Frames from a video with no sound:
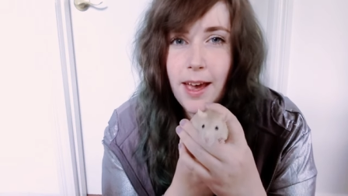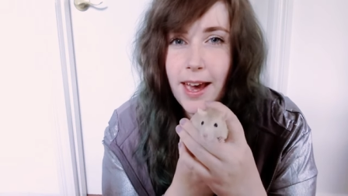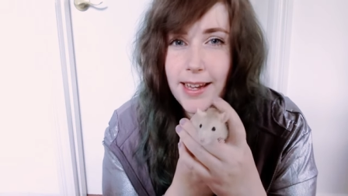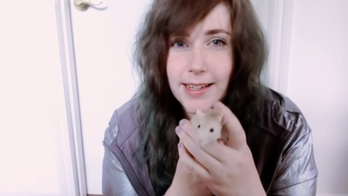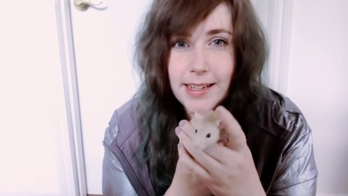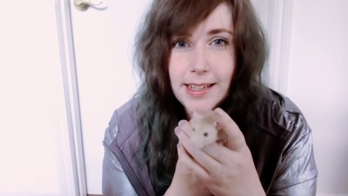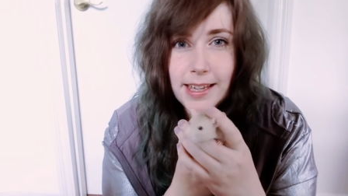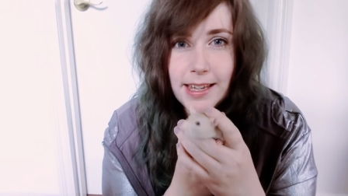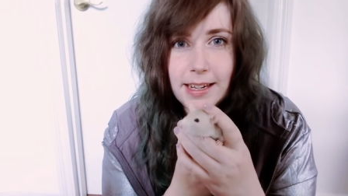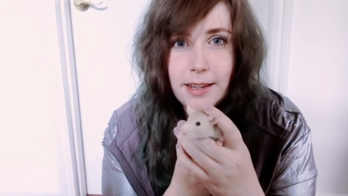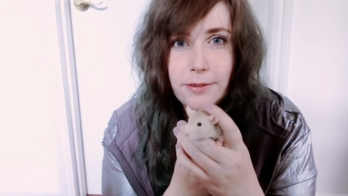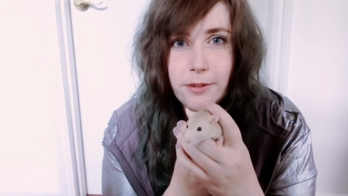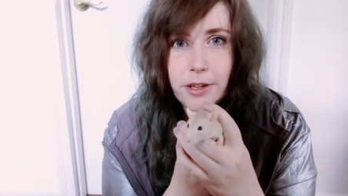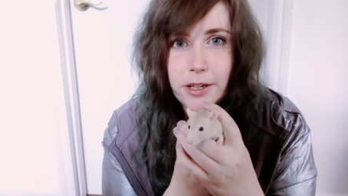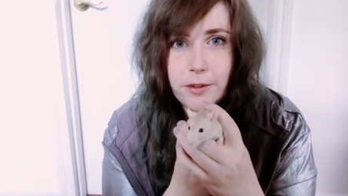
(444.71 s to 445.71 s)
I didn't get
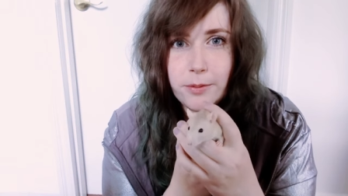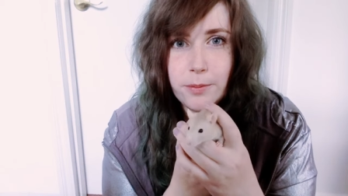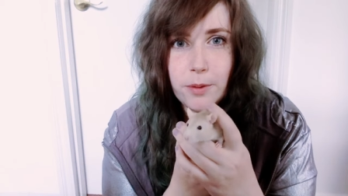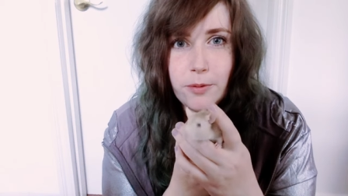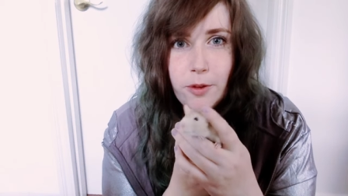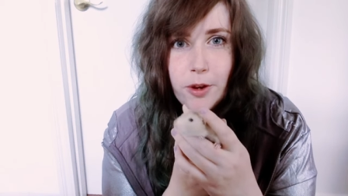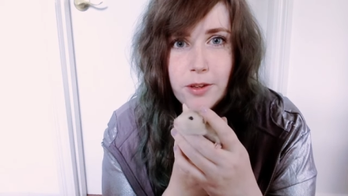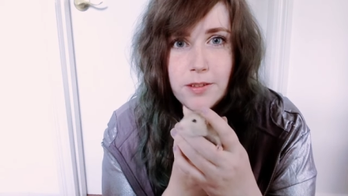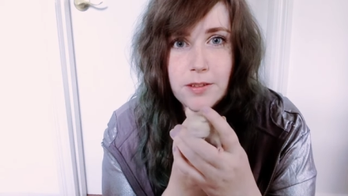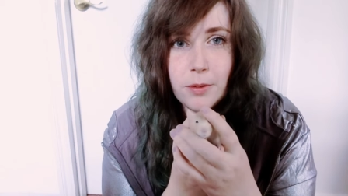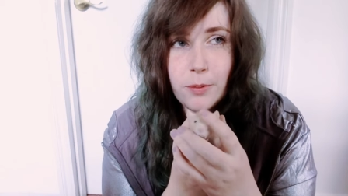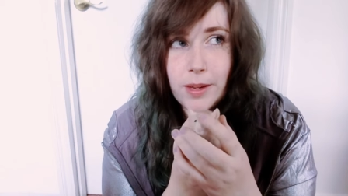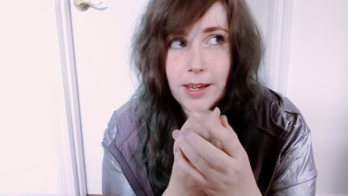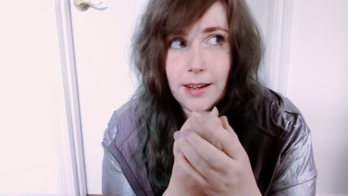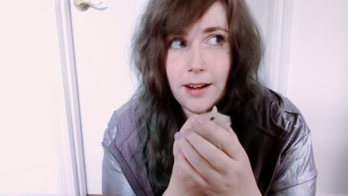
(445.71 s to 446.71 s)
any footage from the
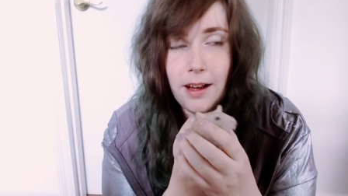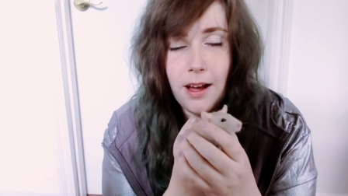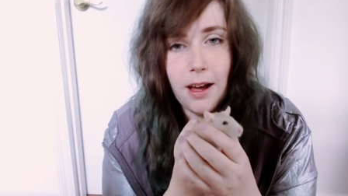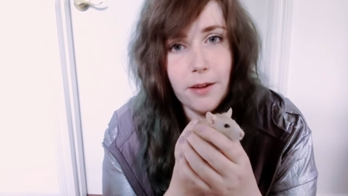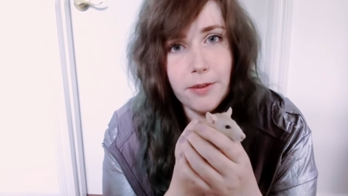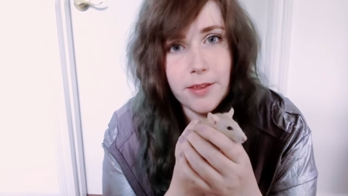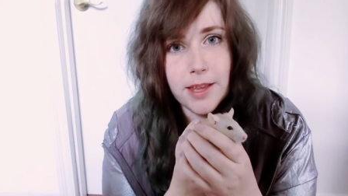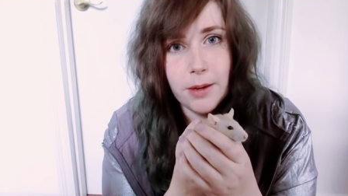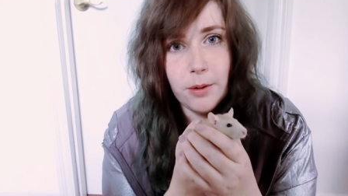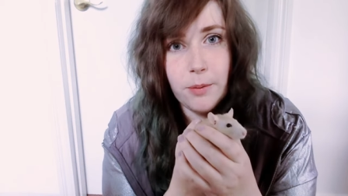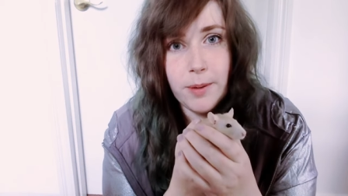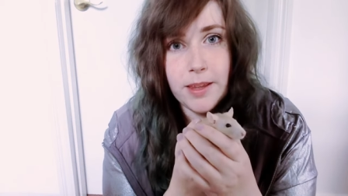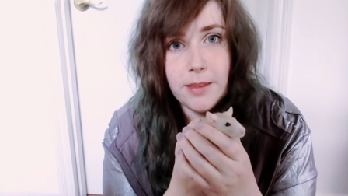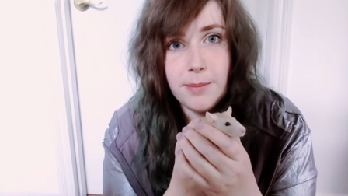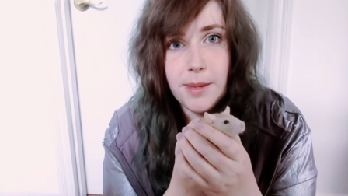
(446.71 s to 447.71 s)
first week and a half that they
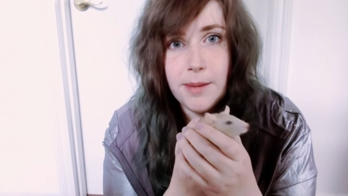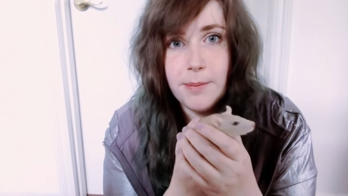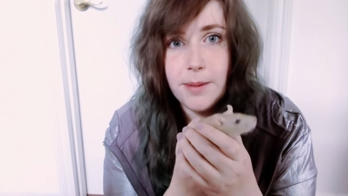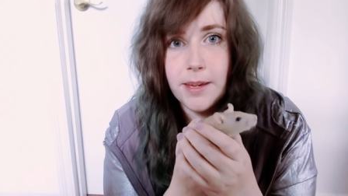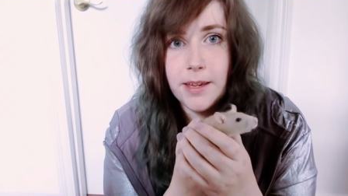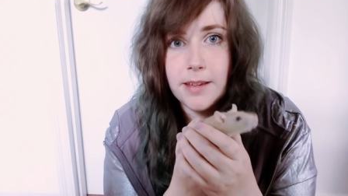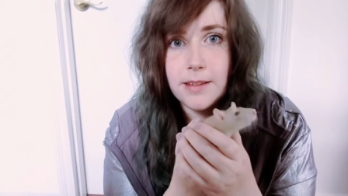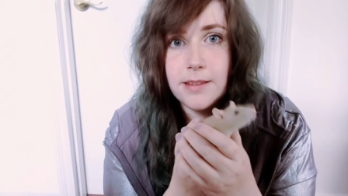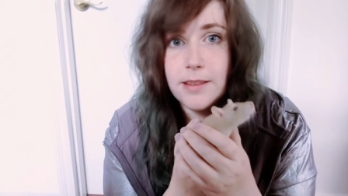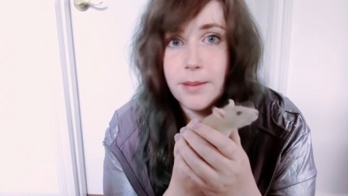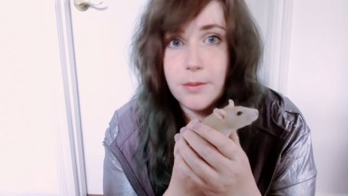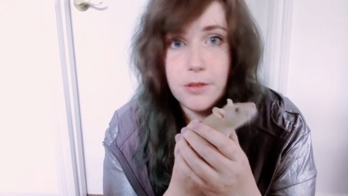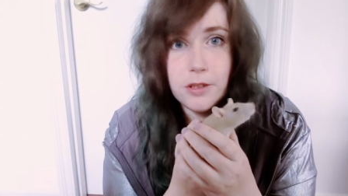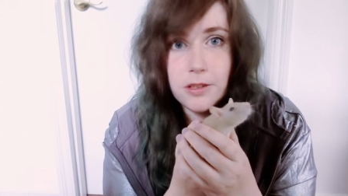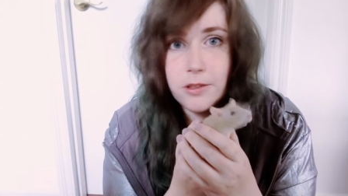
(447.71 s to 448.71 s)
were with me because
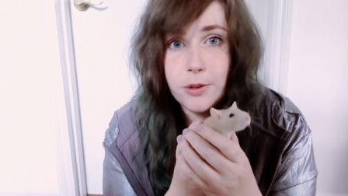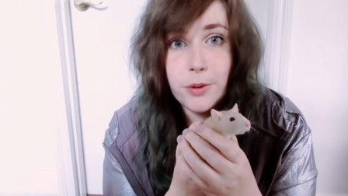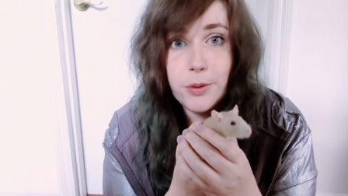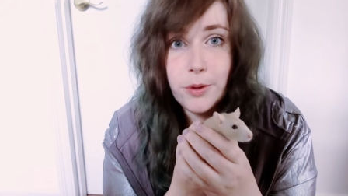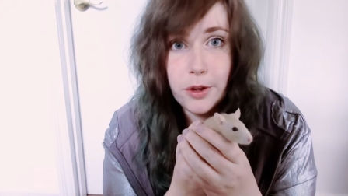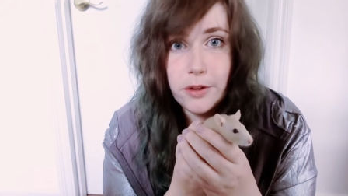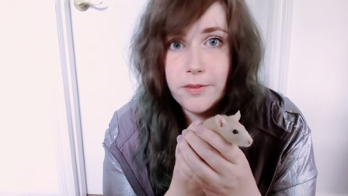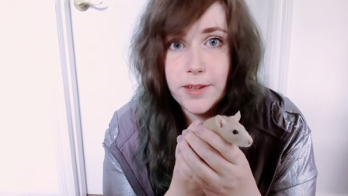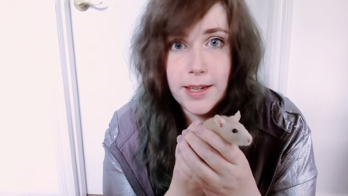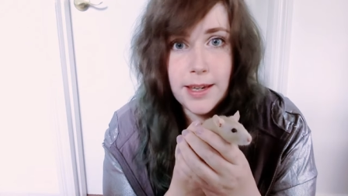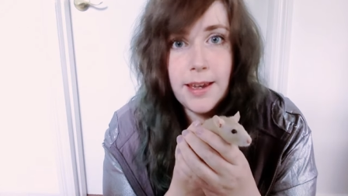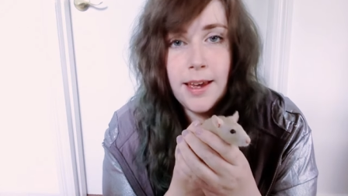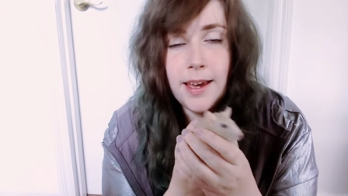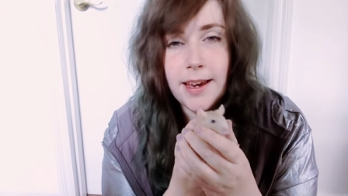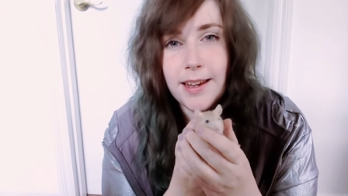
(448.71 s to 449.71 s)
they were just too
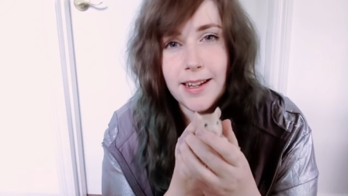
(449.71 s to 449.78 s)
nervy